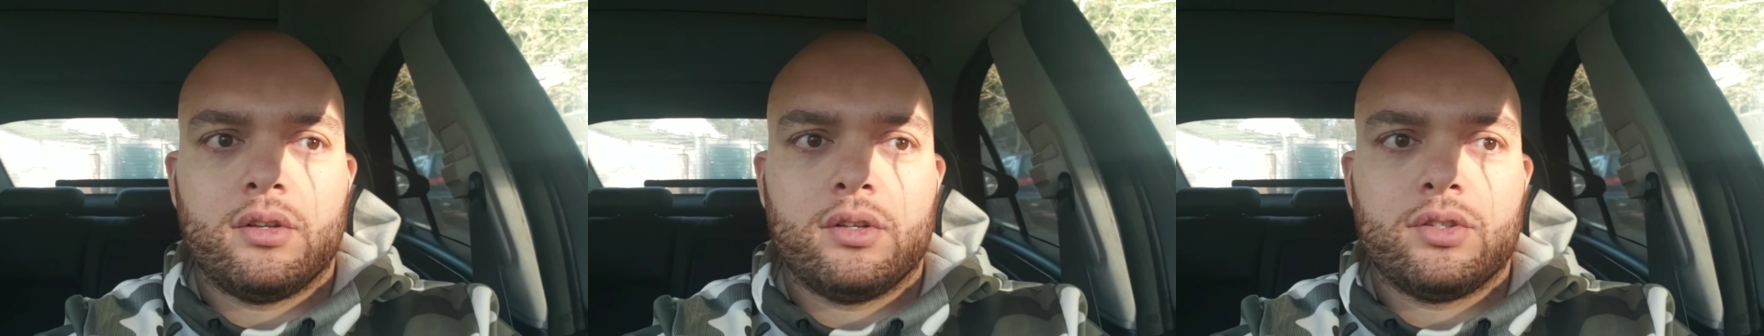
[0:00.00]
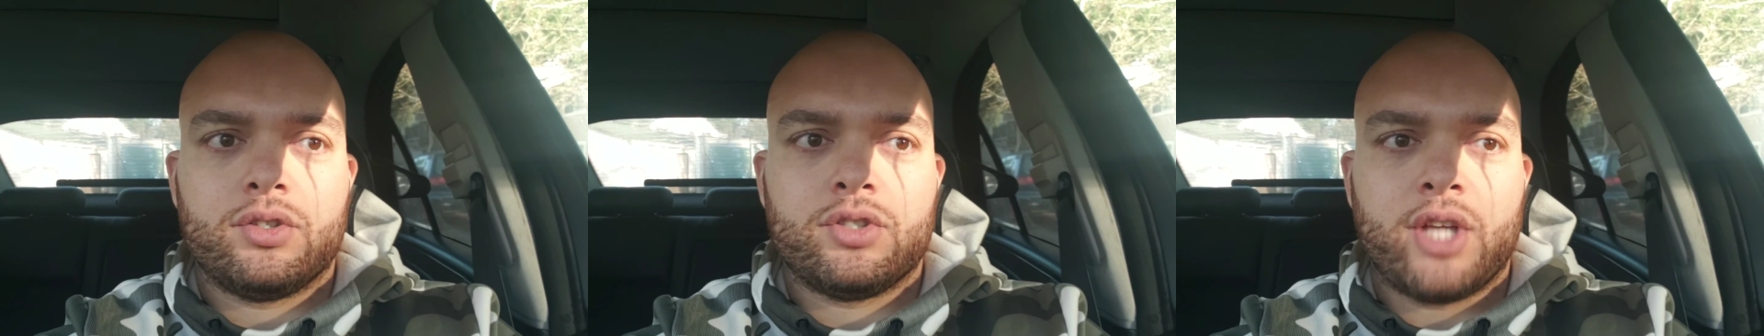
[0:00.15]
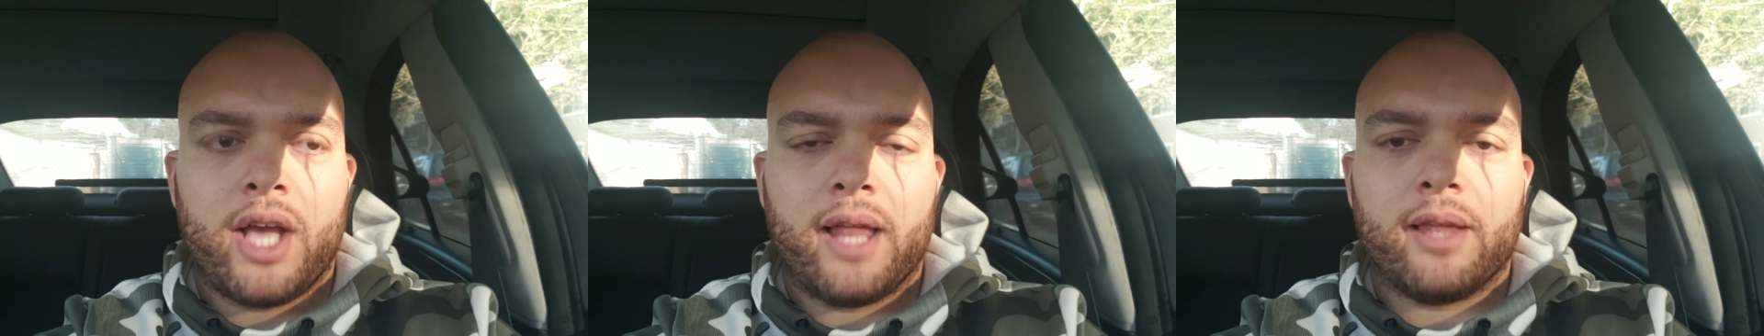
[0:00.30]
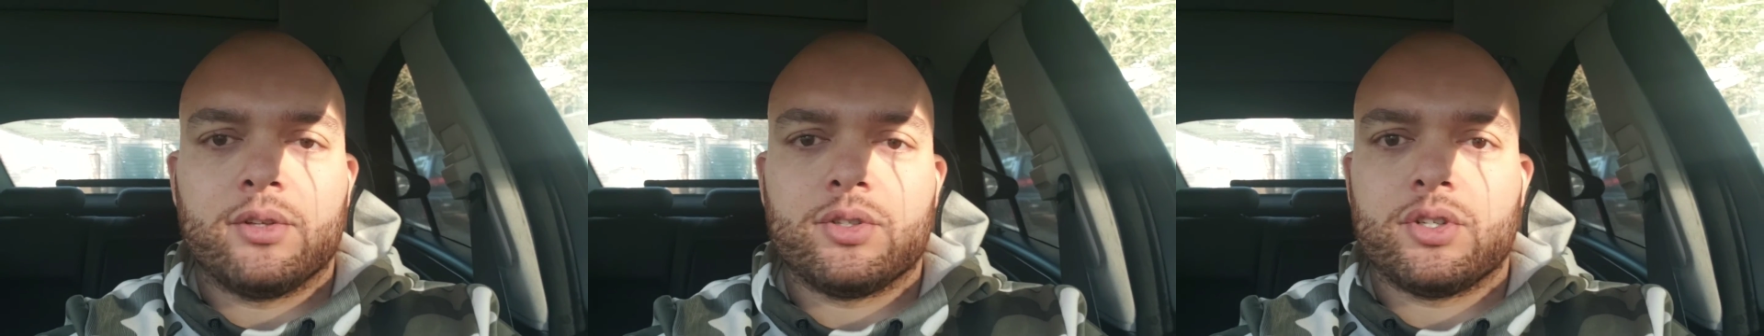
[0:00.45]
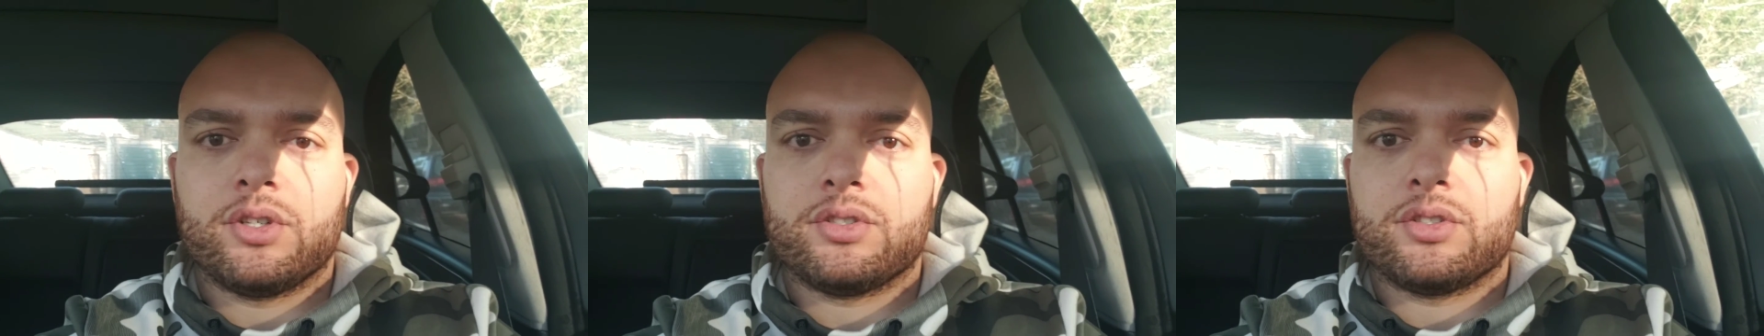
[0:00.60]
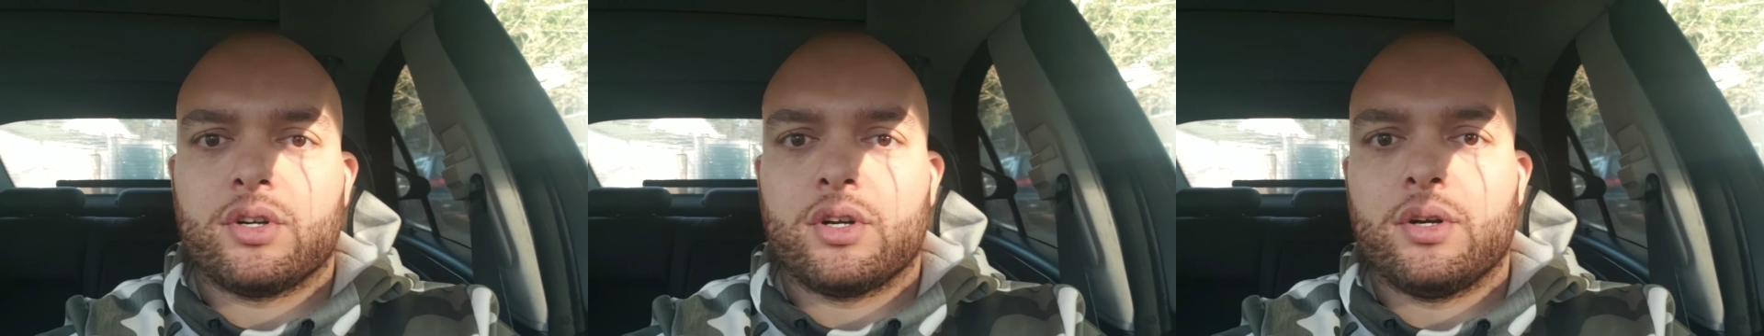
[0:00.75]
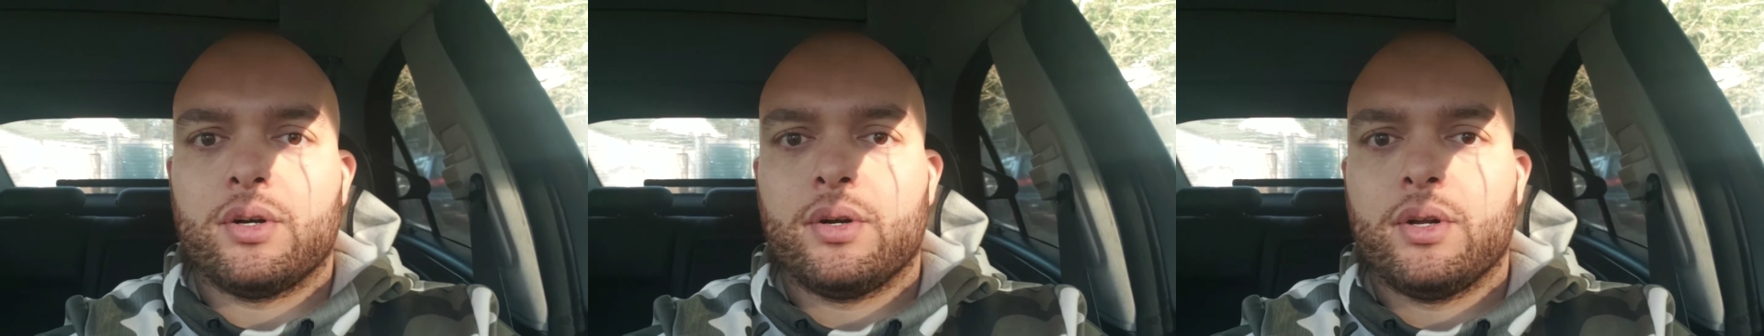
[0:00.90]
challenges
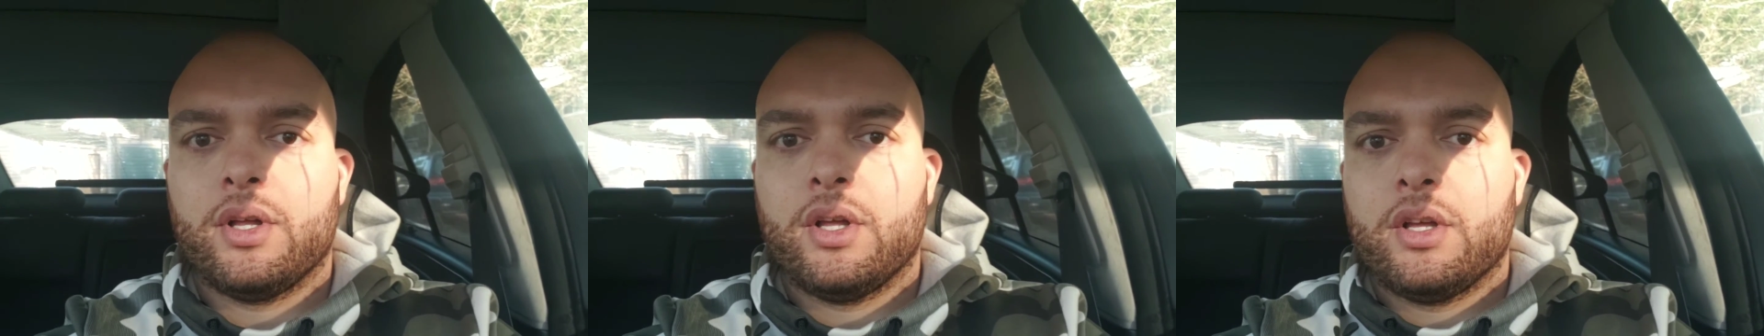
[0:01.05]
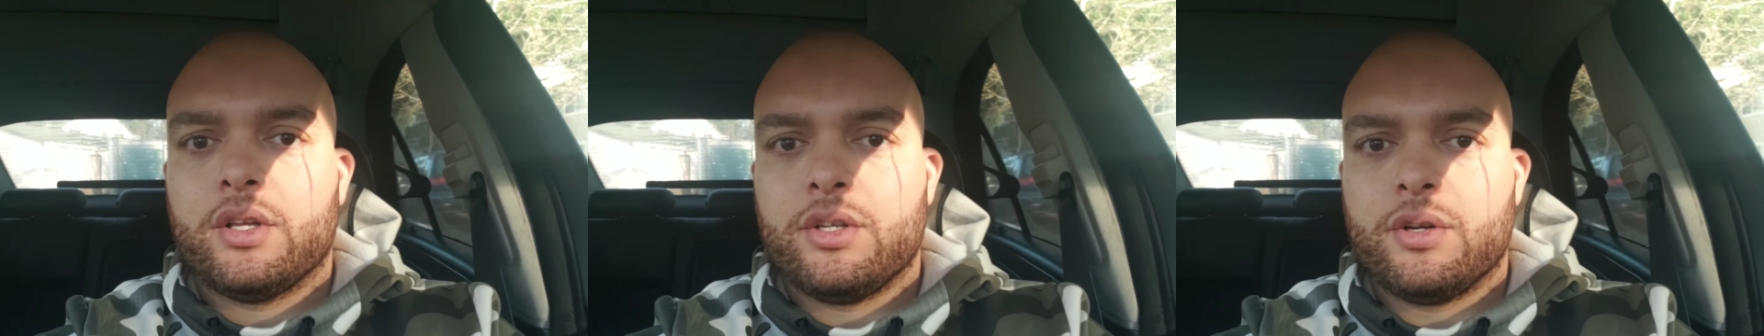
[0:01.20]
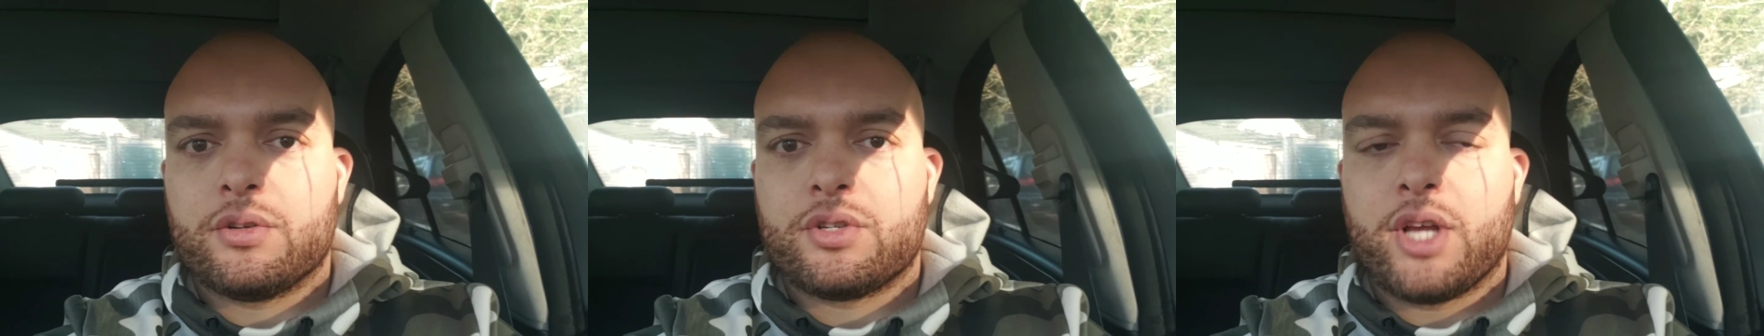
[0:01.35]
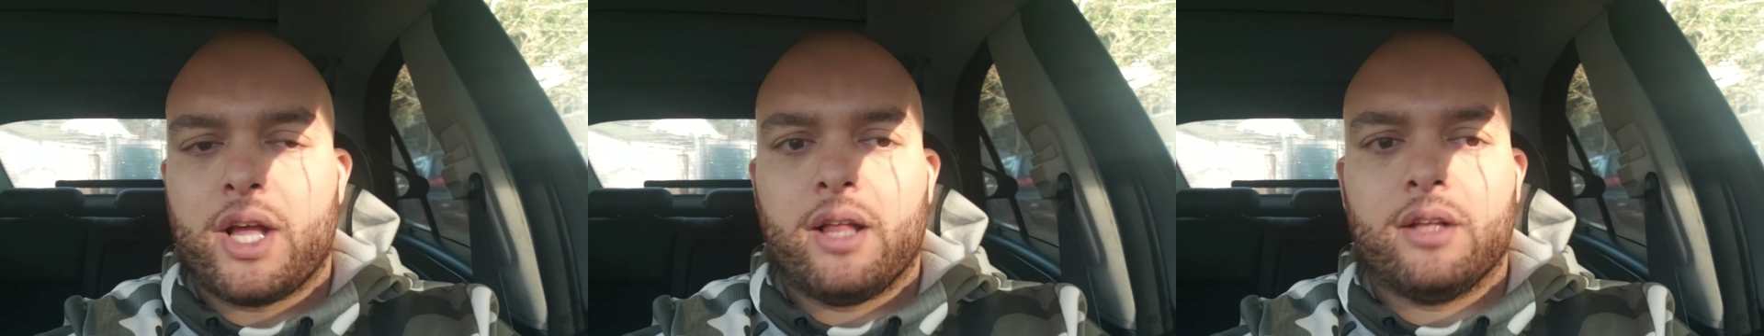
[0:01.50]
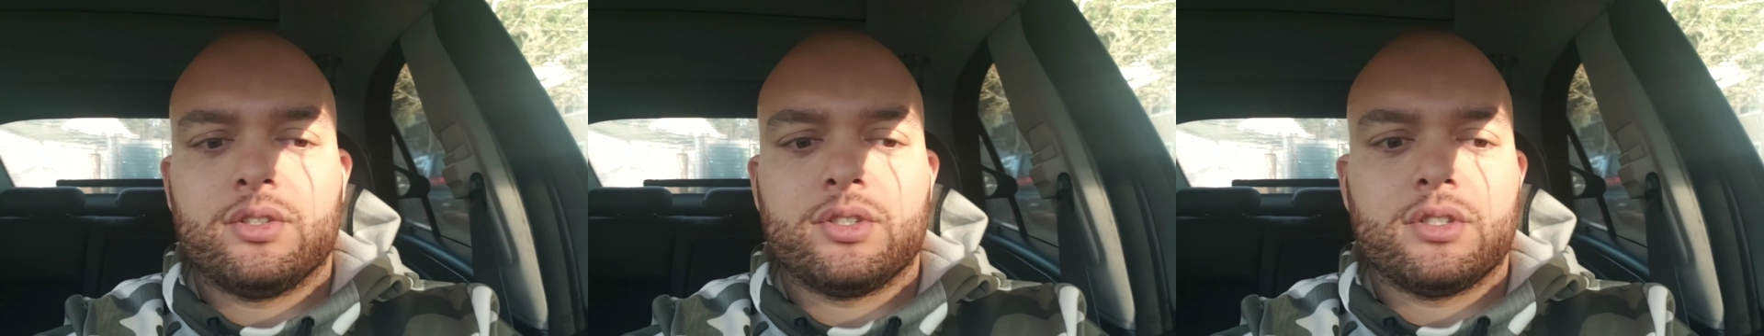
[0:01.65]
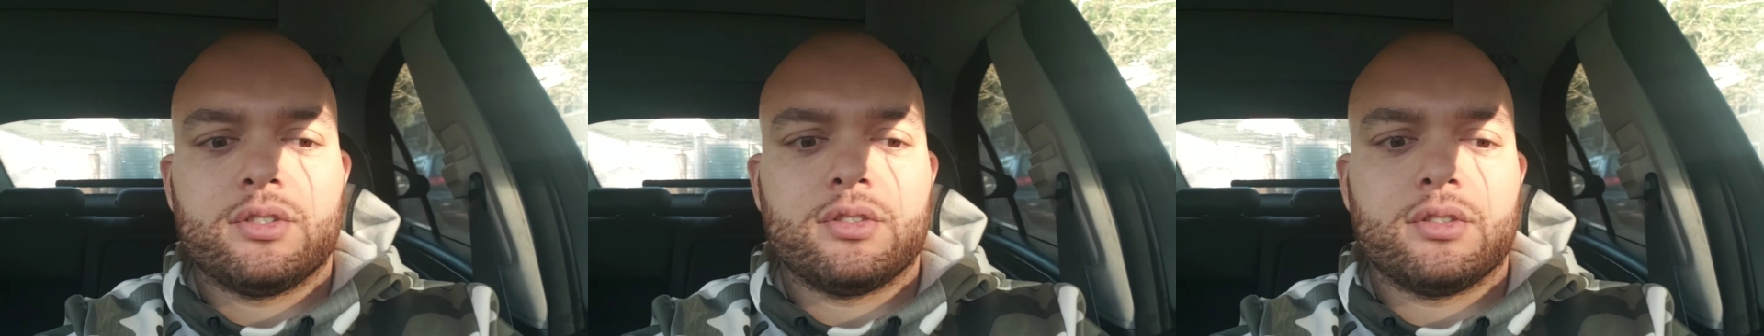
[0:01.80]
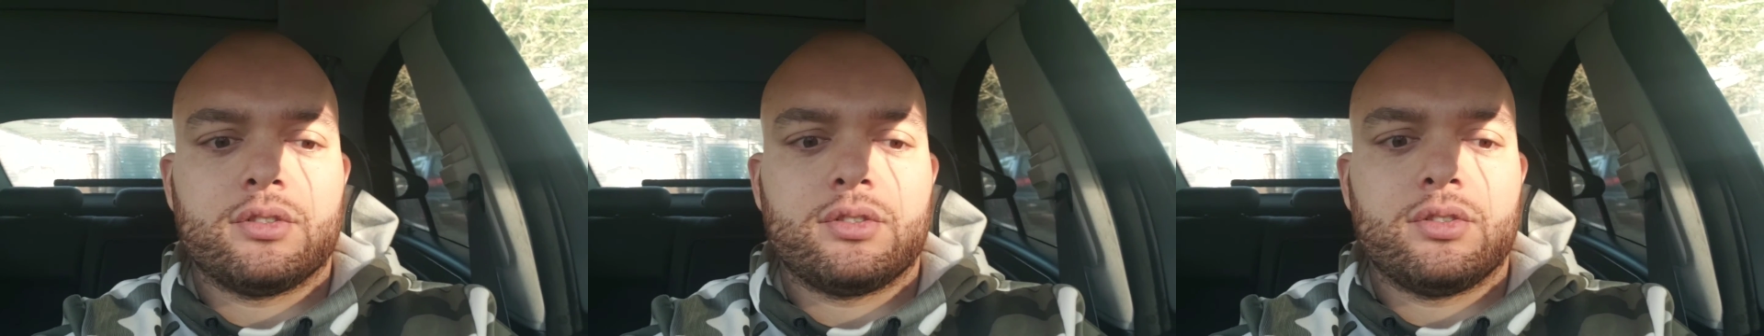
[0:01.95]
or your
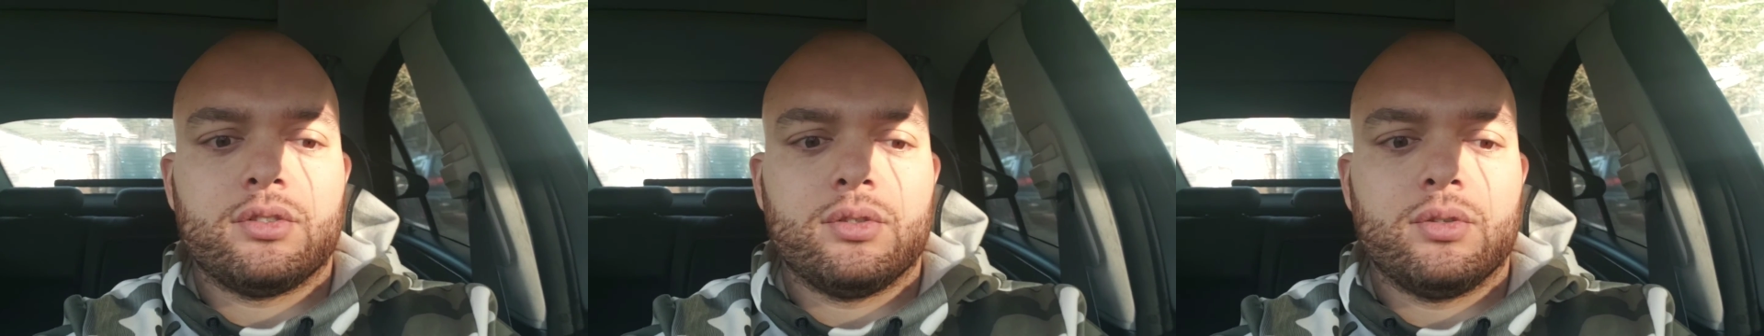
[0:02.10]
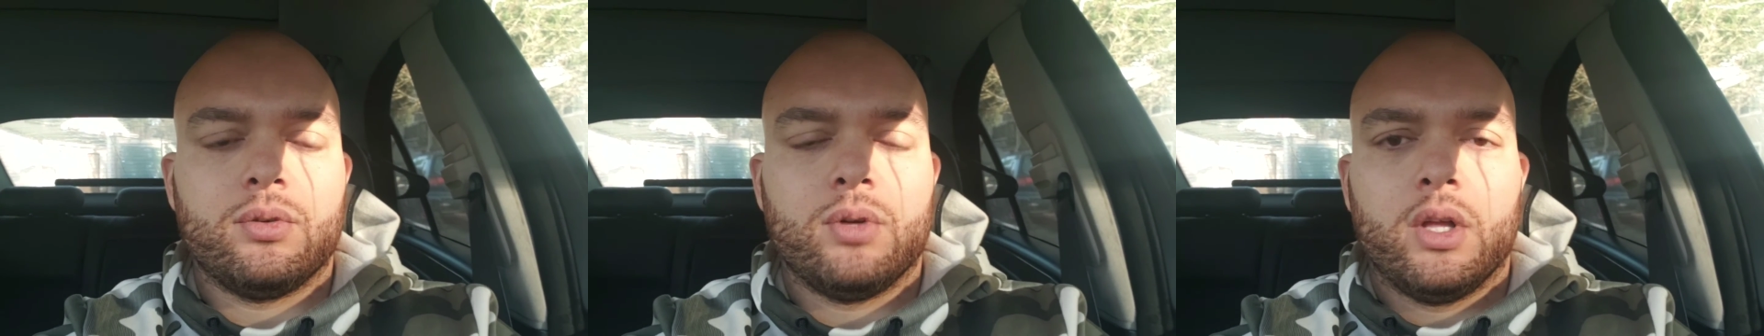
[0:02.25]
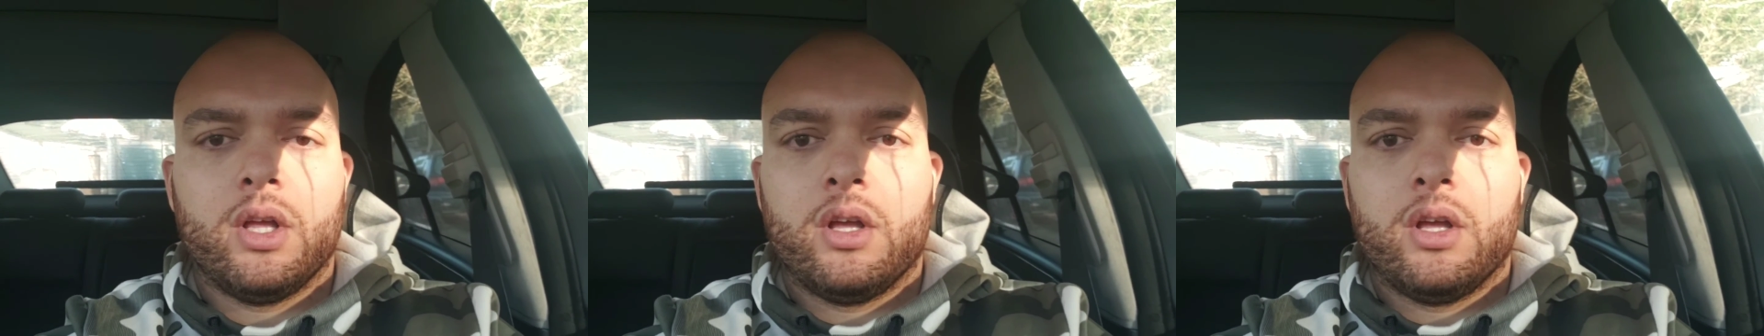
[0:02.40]
challenges, is to